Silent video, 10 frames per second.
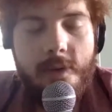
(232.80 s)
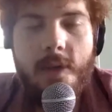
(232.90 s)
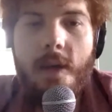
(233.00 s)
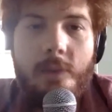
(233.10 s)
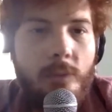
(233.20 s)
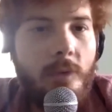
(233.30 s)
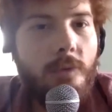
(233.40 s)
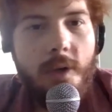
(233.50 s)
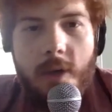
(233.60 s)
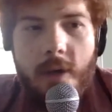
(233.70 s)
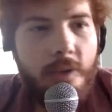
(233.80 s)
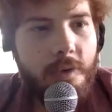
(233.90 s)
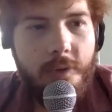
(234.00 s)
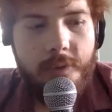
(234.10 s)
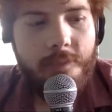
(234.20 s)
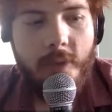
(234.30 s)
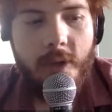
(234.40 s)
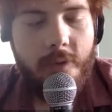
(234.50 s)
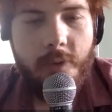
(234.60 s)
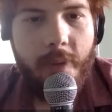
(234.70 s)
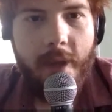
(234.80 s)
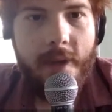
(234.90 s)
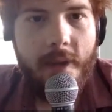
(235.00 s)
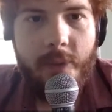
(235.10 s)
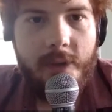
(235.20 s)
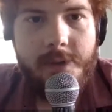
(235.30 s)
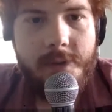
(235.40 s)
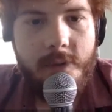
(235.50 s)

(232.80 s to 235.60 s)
You got to move on to other I mean, other I'm pandemics.